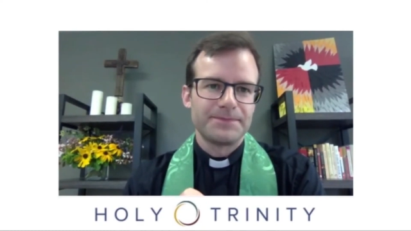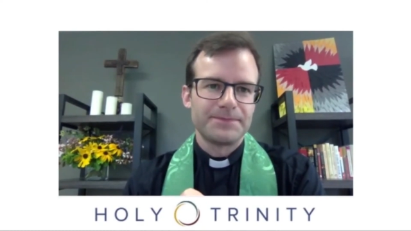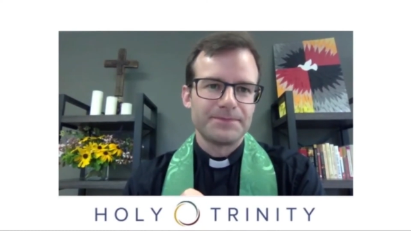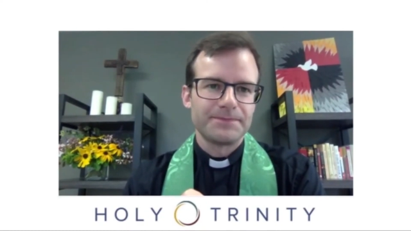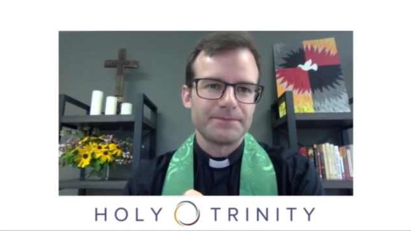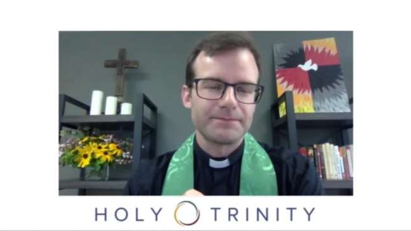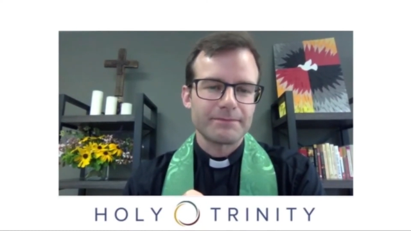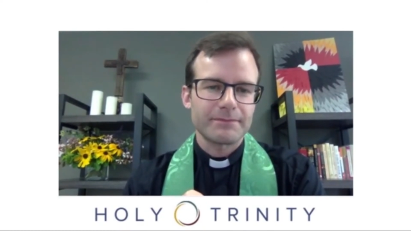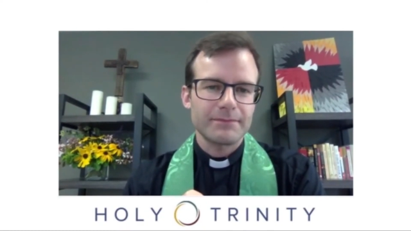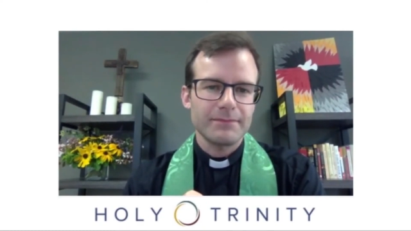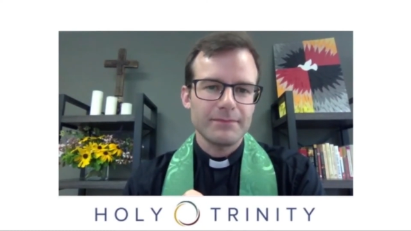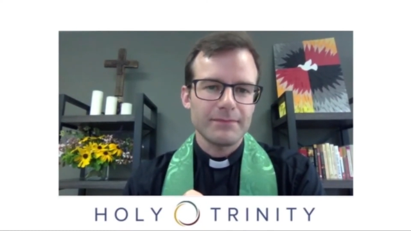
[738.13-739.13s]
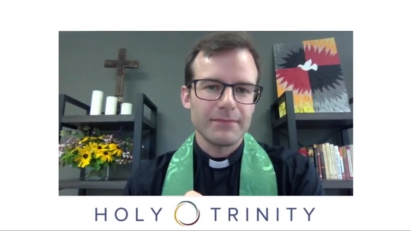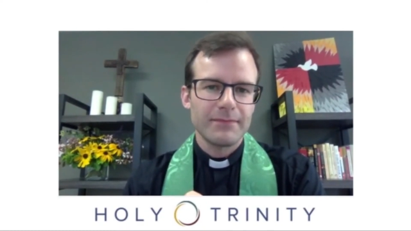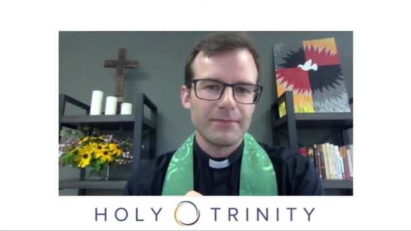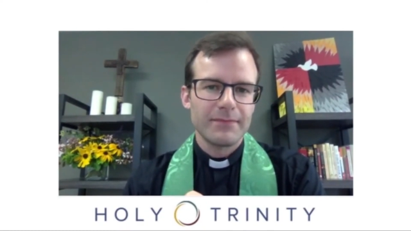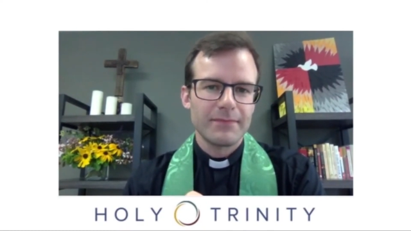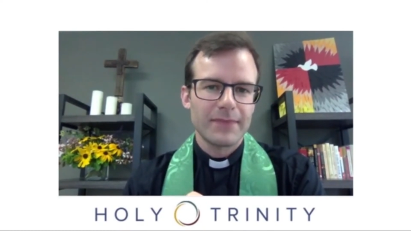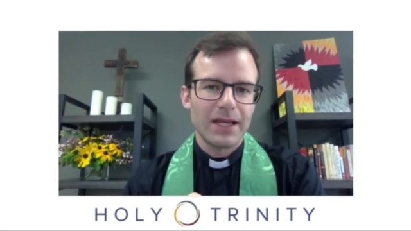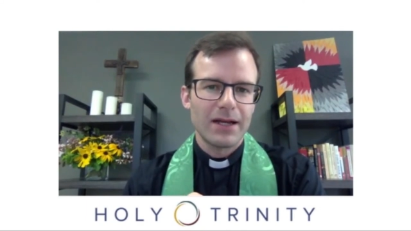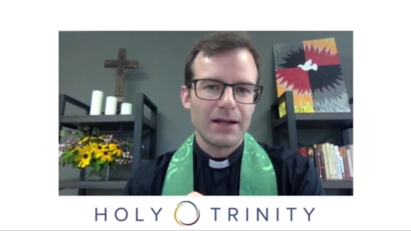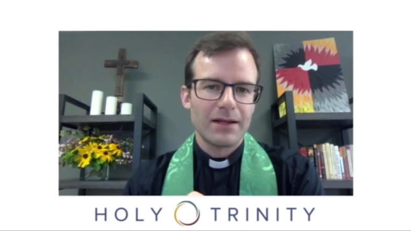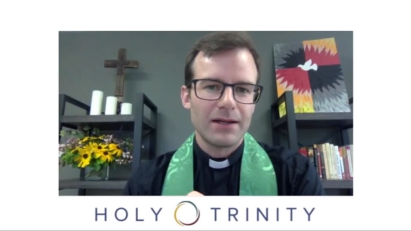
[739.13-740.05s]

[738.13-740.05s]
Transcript: Nobody speaks.